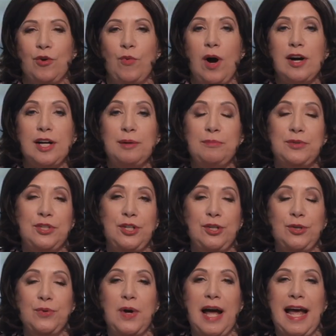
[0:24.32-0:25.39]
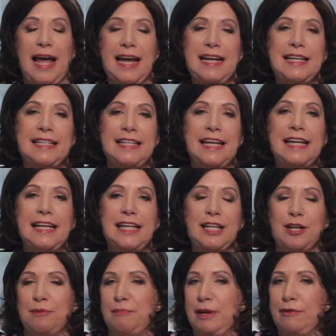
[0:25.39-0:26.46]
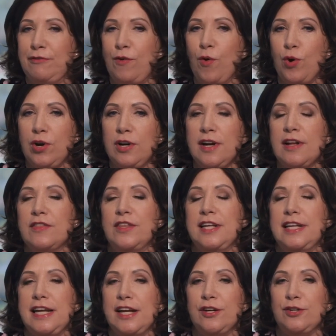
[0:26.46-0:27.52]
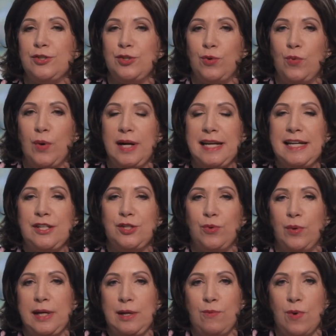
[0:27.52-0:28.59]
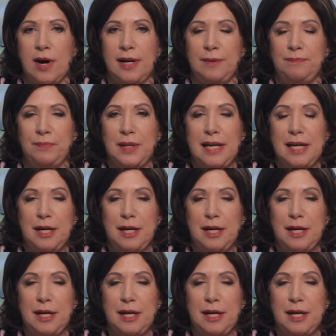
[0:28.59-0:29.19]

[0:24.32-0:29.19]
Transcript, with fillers: Welcome to 18 before the year 2021.